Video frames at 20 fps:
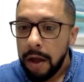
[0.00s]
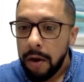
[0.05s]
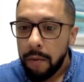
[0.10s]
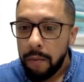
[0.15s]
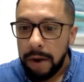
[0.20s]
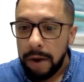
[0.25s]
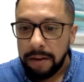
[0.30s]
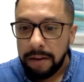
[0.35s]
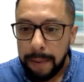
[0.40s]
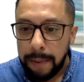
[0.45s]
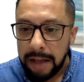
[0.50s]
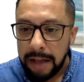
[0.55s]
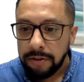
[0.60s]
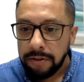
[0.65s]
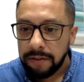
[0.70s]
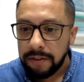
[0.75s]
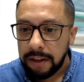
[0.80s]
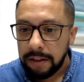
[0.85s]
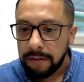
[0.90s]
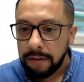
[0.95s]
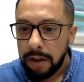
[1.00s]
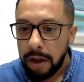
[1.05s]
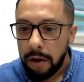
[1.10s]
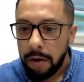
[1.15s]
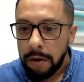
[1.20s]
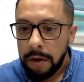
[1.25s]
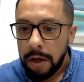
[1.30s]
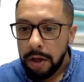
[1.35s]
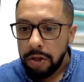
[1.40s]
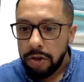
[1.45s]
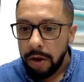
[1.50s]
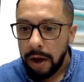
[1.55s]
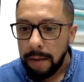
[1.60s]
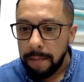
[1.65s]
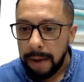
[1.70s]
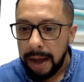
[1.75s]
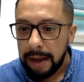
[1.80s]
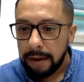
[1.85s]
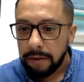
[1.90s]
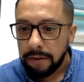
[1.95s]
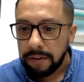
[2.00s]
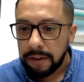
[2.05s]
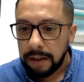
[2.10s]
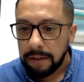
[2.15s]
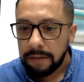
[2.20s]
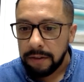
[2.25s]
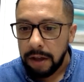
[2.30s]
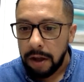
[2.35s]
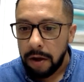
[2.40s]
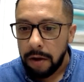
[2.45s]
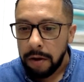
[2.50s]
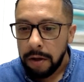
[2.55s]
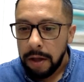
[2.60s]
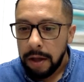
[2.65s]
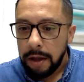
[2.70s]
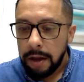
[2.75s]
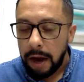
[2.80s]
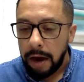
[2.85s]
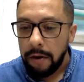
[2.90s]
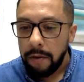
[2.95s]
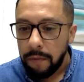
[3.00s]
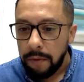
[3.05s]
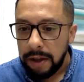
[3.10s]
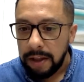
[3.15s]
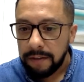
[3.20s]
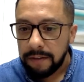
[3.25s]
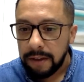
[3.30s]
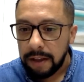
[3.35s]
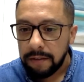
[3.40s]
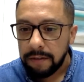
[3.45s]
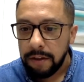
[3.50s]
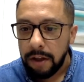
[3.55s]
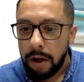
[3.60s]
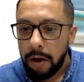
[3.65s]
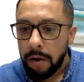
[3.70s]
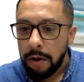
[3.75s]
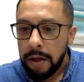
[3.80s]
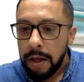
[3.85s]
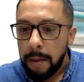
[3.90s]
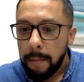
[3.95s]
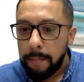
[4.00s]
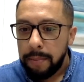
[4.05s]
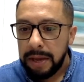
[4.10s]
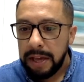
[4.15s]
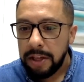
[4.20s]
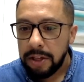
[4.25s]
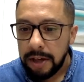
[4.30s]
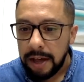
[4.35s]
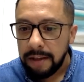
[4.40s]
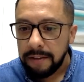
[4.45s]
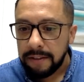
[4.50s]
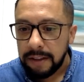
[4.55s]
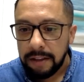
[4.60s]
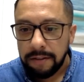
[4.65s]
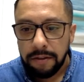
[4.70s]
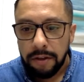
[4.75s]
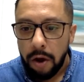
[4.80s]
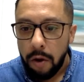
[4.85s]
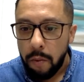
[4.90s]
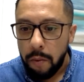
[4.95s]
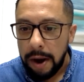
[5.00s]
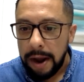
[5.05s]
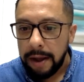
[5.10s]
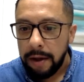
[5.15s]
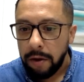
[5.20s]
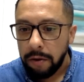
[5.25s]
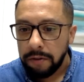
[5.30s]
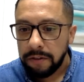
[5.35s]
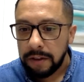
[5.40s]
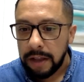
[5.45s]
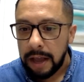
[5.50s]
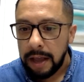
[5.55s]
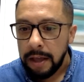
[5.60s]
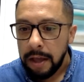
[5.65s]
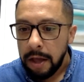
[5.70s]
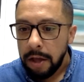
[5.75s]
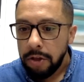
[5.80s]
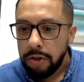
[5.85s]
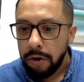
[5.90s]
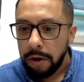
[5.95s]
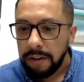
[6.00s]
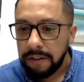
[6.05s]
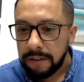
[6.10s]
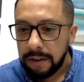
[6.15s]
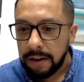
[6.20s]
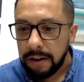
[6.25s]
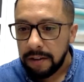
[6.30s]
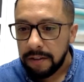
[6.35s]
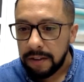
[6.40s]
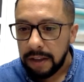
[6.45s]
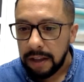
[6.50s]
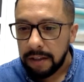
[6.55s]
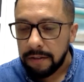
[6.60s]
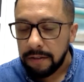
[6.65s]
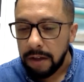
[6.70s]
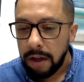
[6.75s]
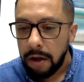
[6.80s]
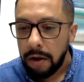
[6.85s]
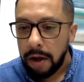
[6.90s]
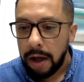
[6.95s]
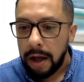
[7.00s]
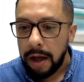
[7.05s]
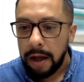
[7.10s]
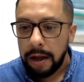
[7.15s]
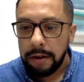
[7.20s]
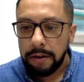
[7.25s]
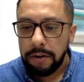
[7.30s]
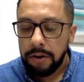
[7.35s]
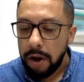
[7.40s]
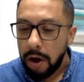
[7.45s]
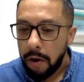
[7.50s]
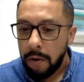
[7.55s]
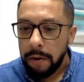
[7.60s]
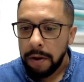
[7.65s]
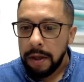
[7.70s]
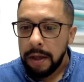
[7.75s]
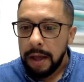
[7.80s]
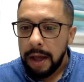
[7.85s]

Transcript: Red Badger says no. John Michael says no. Karen Reed says no. BJ says no way, Jose. Joyce Sidney says no. No.